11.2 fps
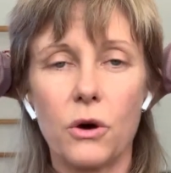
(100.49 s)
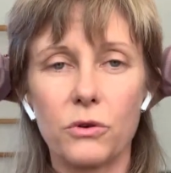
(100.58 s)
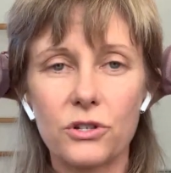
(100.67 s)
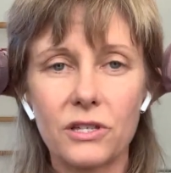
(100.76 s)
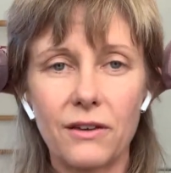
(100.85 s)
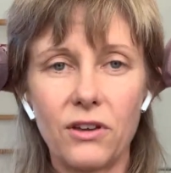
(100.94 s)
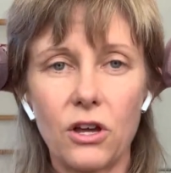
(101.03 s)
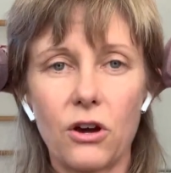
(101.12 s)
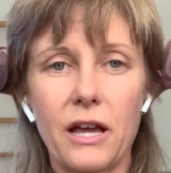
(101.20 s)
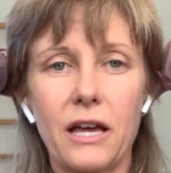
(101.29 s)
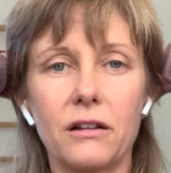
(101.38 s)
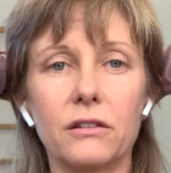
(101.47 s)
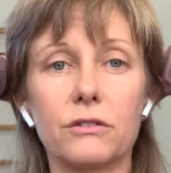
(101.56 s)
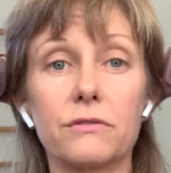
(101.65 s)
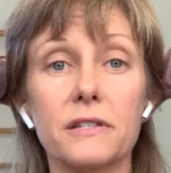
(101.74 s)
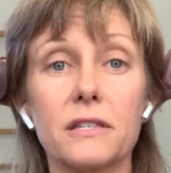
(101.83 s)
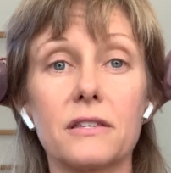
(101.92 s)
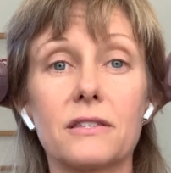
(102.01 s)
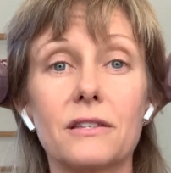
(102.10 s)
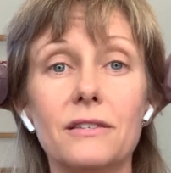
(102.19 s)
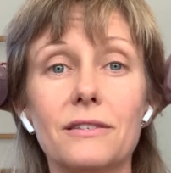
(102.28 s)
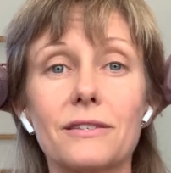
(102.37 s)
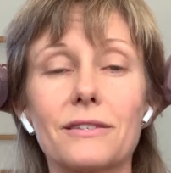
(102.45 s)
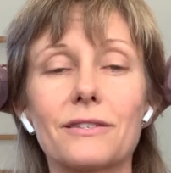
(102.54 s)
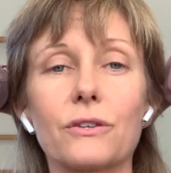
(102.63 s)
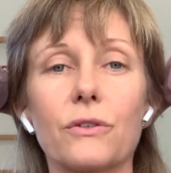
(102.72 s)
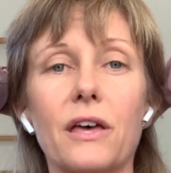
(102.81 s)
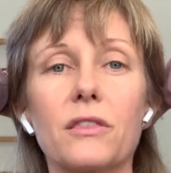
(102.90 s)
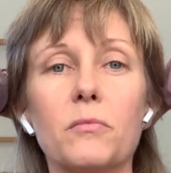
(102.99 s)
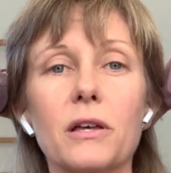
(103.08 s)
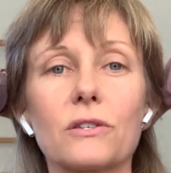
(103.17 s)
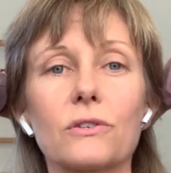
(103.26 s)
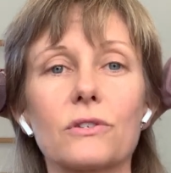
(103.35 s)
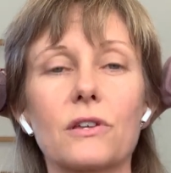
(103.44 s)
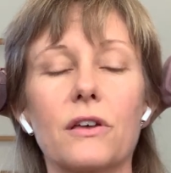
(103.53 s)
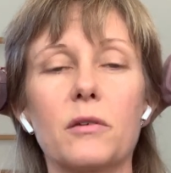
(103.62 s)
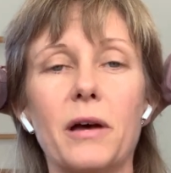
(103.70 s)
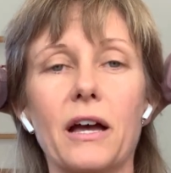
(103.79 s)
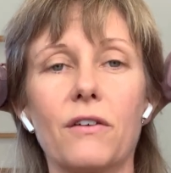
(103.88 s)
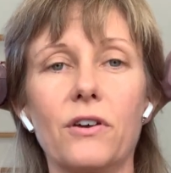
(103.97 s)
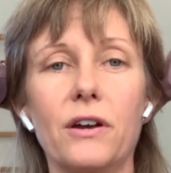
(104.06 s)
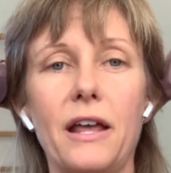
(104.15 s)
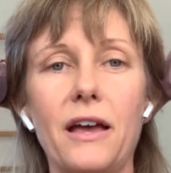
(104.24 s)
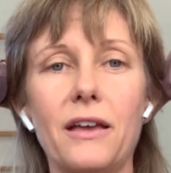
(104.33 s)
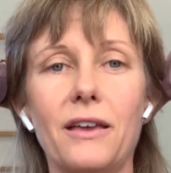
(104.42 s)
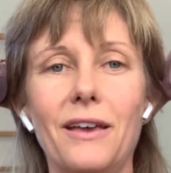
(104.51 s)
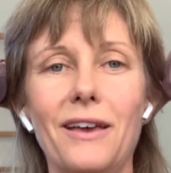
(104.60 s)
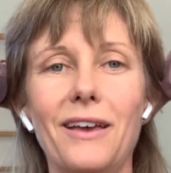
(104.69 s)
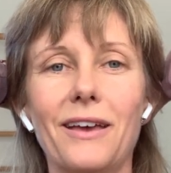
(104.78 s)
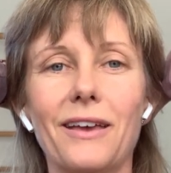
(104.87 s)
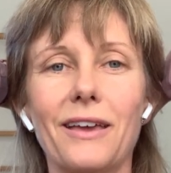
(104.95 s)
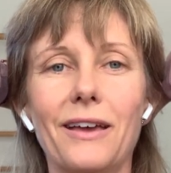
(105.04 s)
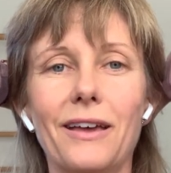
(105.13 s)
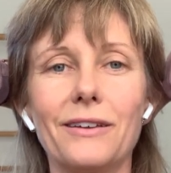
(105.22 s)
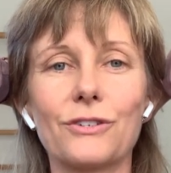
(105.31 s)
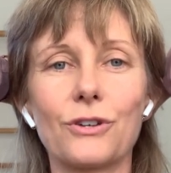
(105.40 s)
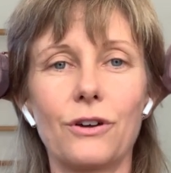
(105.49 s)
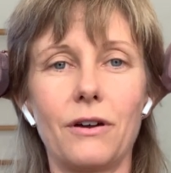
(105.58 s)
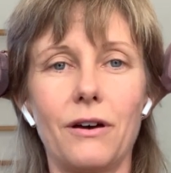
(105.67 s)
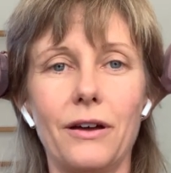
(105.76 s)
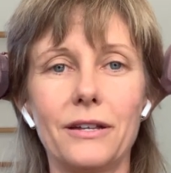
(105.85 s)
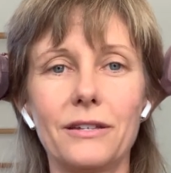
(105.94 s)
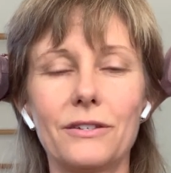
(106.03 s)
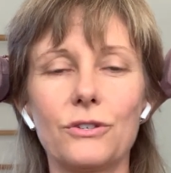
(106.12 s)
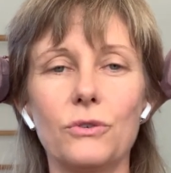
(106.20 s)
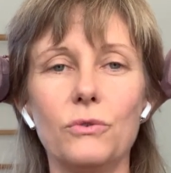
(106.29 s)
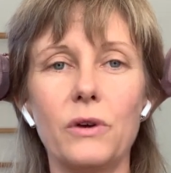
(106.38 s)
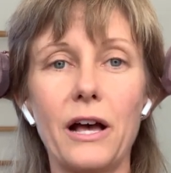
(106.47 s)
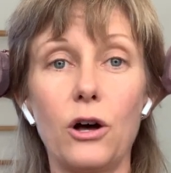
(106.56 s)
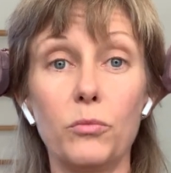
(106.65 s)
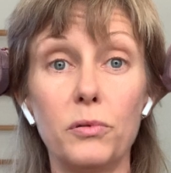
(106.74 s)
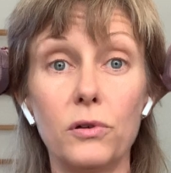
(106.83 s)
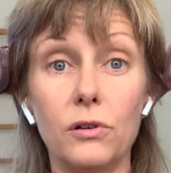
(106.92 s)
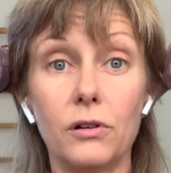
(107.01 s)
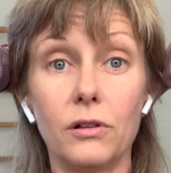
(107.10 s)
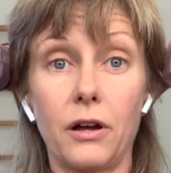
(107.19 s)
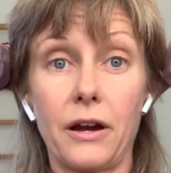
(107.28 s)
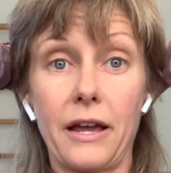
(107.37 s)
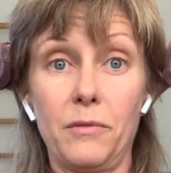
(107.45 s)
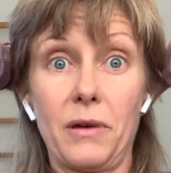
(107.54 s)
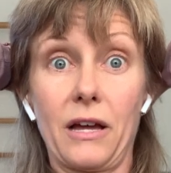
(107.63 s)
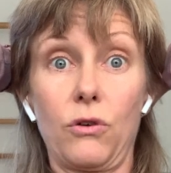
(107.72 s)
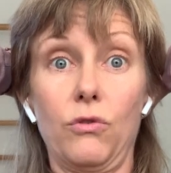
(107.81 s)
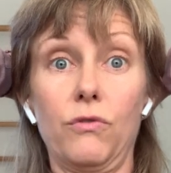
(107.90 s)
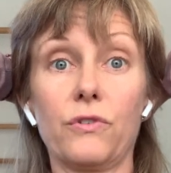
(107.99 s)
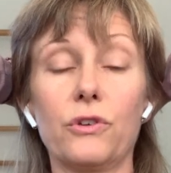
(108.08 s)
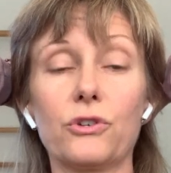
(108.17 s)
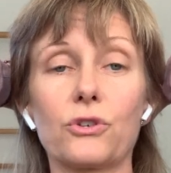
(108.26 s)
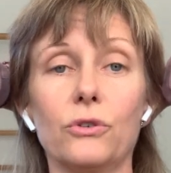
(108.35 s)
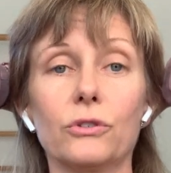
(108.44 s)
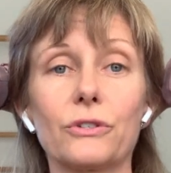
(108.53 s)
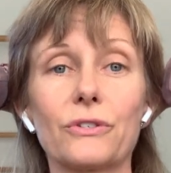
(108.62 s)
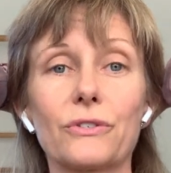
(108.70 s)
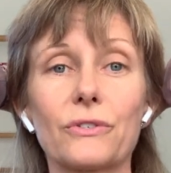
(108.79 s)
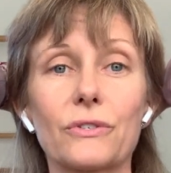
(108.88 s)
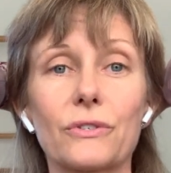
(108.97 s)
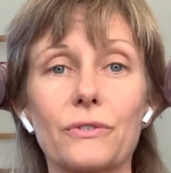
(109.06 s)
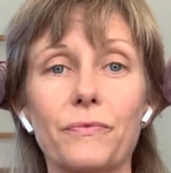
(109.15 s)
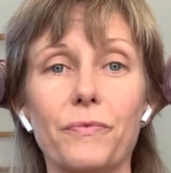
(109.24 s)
We're just giving our head a little resistance so that the muscles on the back of our neck can turn on to help pull our head back over the shoulders.